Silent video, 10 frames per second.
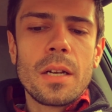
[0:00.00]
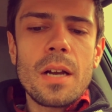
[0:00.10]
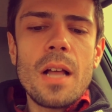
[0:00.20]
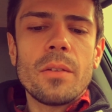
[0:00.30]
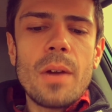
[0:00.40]

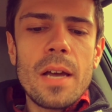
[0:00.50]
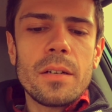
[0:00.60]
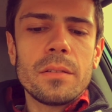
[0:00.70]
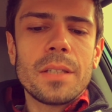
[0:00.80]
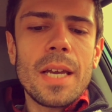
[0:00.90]

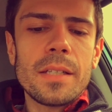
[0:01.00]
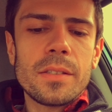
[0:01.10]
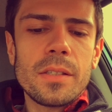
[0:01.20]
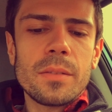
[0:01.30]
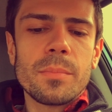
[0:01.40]
Colorado,
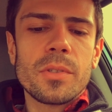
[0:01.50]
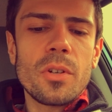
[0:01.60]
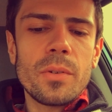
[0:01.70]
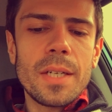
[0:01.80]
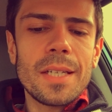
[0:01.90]
Kansas,
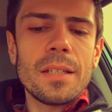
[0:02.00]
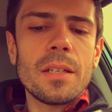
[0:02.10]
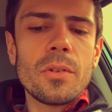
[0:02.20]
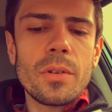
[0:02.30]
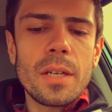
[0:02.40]
Missouri,
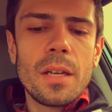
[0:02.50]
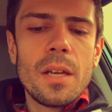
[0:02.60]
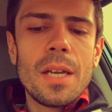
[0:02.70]
Illinois,